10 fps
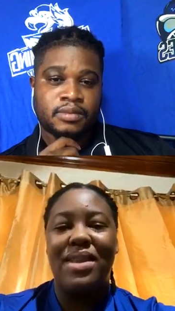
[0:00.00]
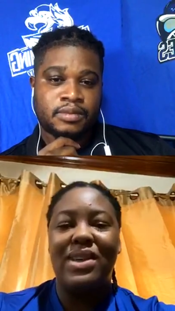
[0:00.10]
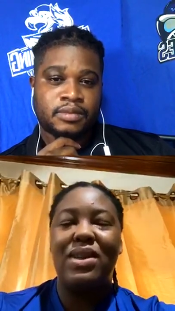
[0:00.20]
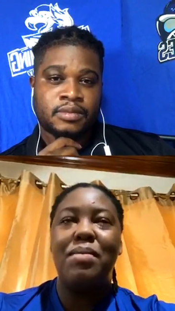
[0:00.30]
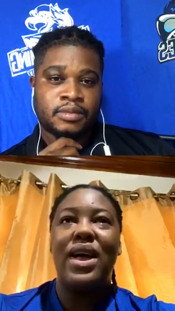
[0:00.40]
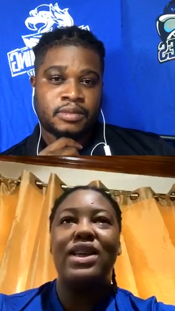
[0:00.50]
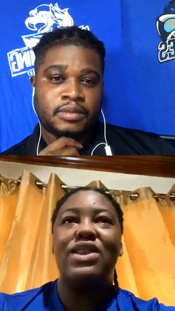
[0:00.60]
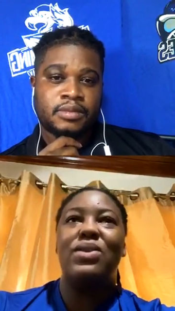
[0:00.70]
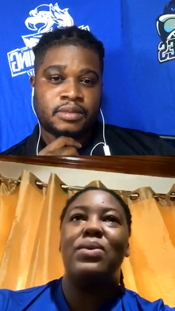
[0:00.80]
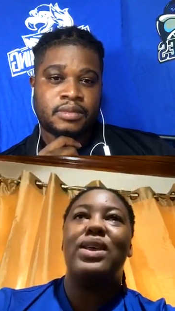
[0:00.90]
Speaker 1: that's what I'm planning on
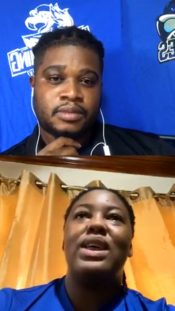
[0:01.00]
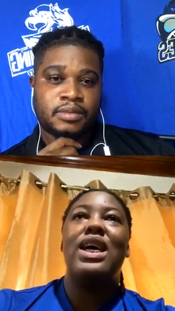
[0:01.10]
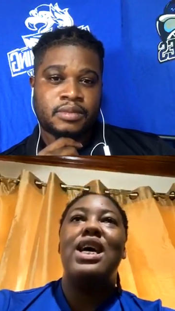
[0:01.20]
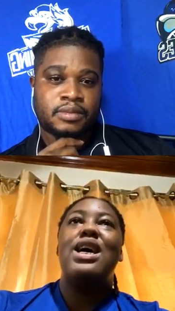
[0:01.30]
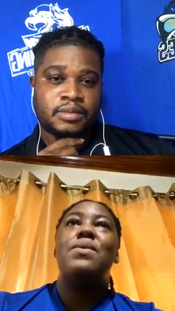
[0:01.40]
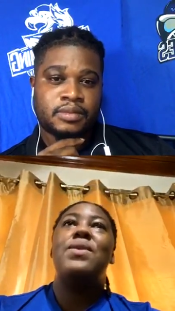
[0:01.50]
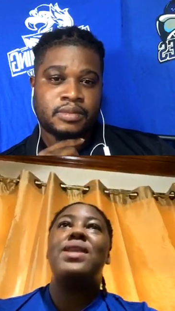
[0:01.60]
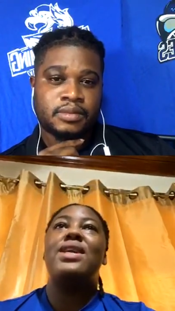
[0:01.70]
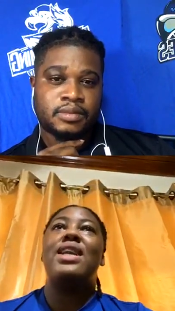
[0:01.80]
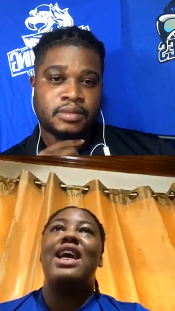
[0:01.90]
doing
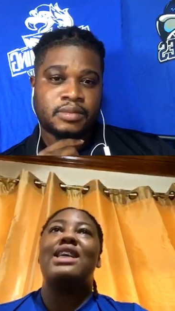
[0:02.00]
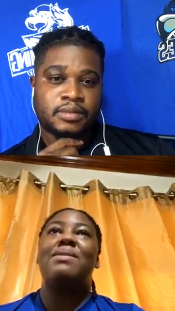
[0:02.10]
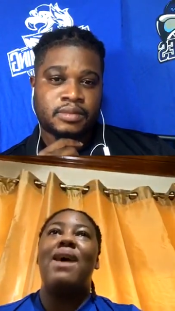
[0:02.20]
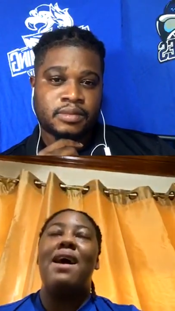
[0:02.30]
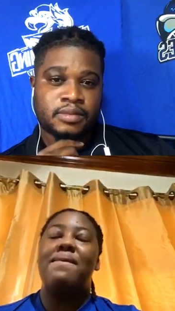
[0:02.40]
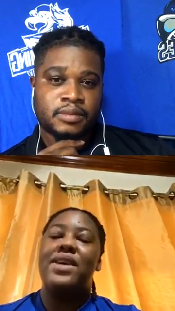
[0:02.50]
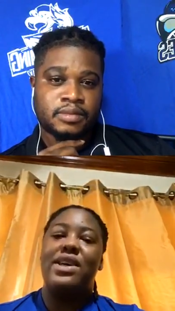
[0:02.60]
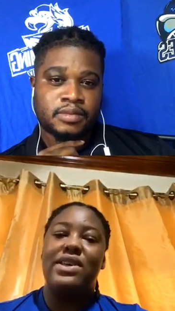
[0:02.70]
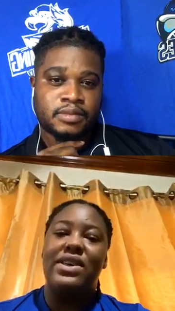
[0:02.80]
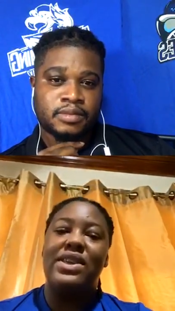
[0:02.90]
within the next five
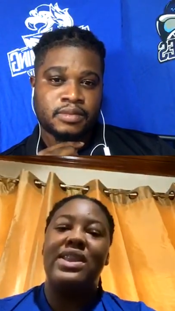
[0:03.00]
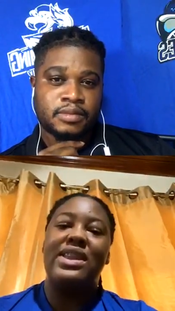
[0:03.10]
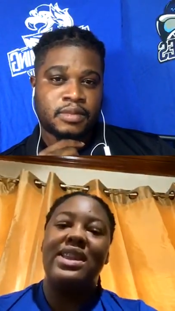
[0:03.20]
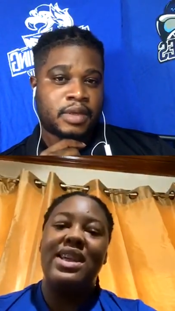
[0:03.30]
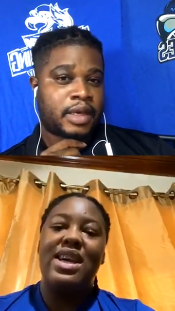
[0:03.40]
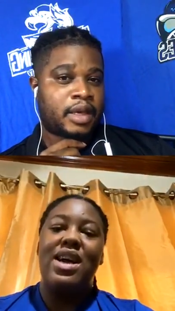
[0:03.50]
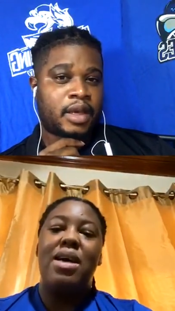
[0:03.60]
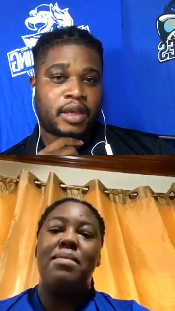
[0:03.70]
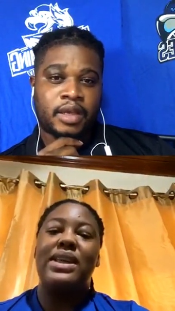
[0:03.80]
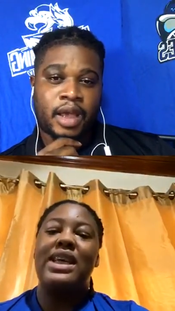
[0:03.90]
years.
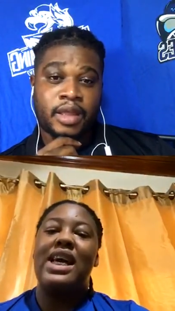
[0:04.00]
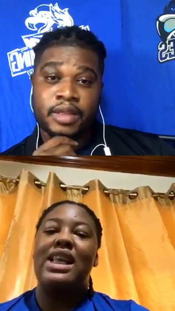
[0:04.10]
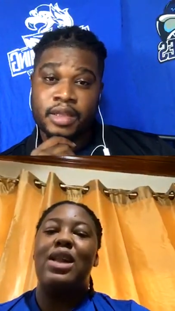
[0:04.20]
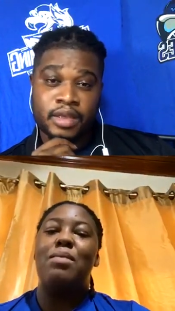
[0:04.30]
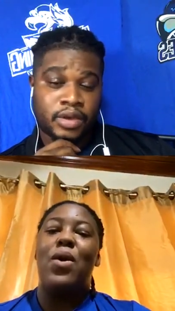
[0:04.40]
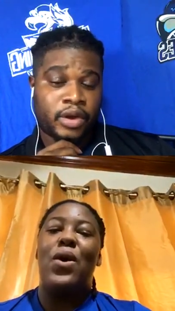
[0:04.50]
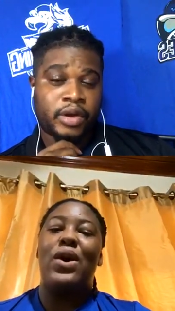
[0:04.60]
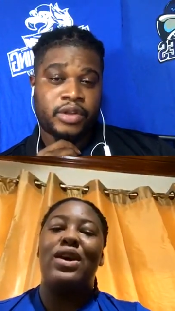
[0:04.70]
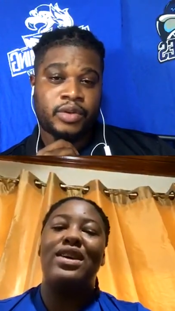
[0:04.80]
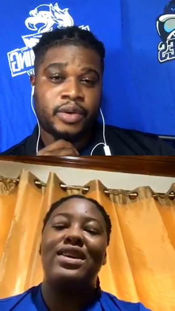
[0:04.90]
Speaker 2: Hey, I think you're
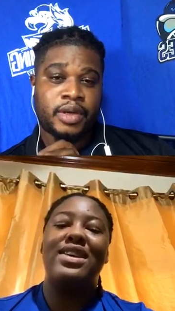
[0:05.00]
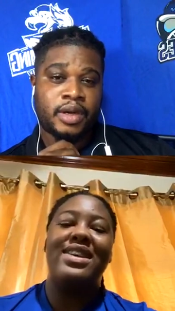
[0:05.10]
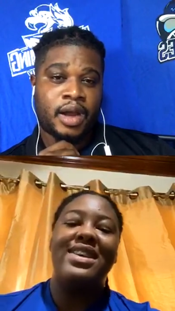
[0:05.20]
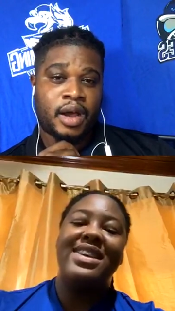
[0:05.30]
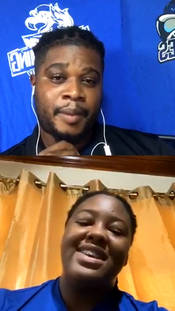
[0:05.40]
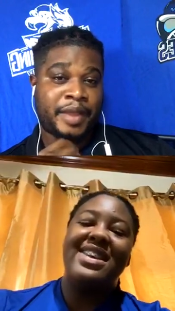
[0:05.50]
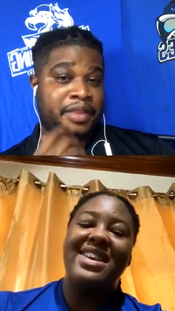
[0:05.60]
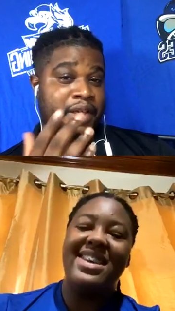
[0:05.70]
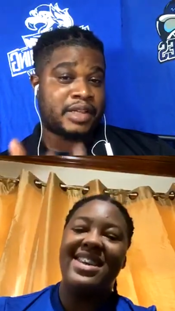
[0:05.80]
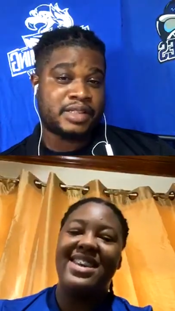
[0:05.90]
gonna do it. Um, I
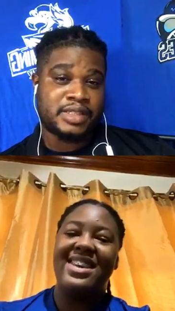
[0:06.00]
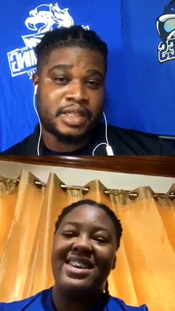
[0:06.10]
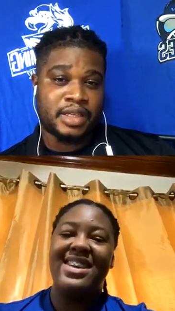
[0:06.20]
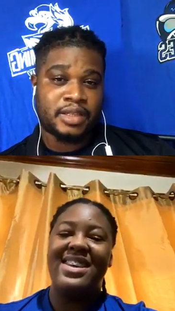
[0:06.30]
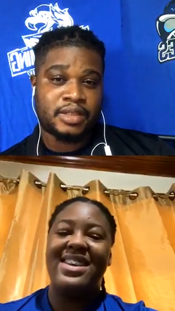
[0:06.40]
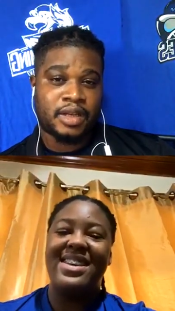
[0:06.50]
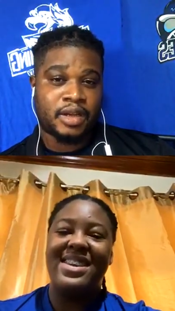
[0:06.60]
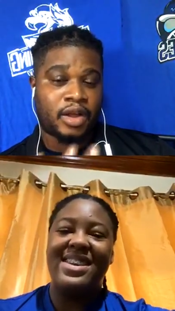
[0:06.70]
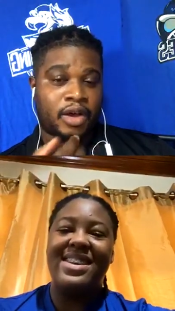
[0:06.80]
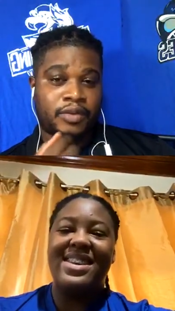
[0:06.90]
think it's needed. A
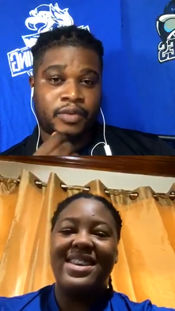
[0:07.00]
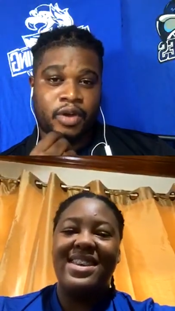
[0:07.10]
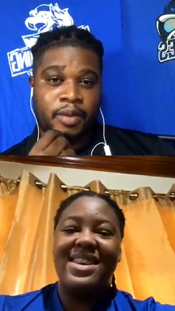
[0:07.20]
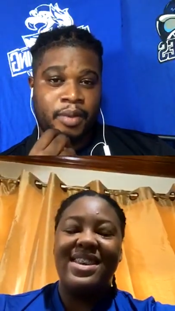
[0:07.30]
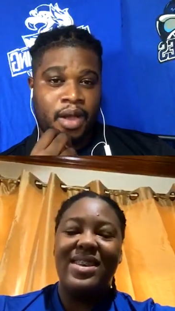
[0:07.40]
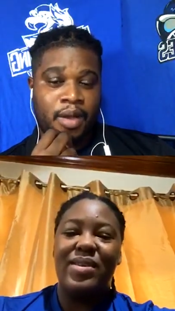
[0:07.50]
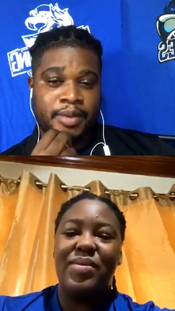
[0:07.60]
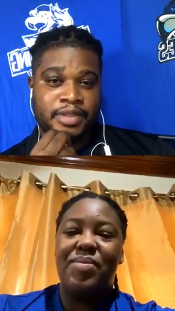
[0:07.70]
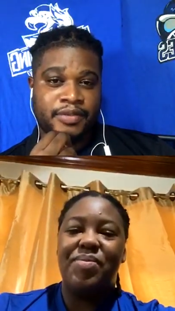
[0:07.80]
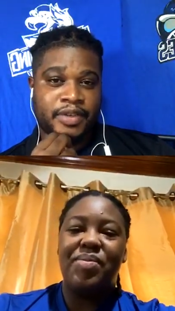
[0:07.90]
lot of Royal
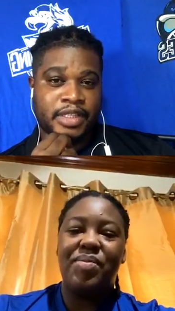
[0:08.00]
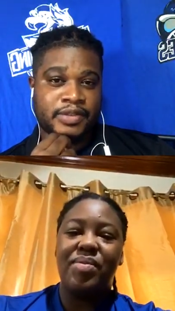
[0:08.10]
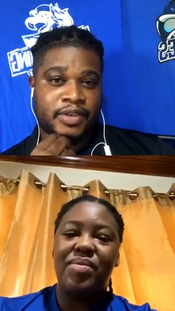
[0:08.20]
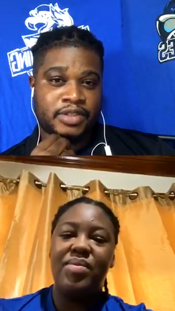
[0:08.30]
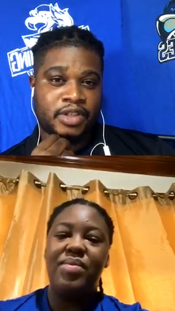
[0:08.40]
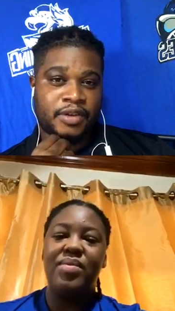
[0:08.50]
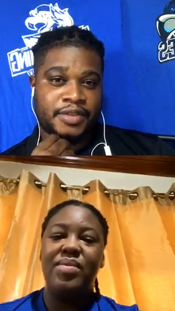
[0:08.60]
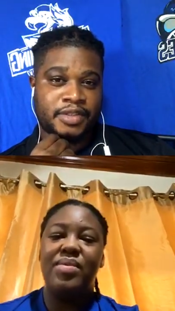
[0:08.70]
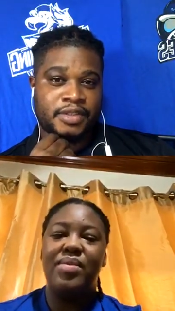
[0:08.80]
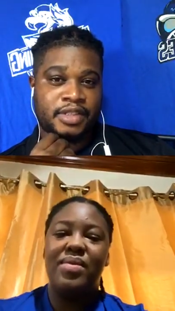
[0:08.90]
Bahamas Defense Force
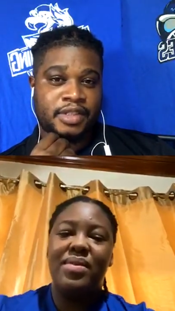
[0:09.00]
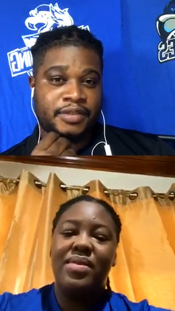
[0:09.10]
officers and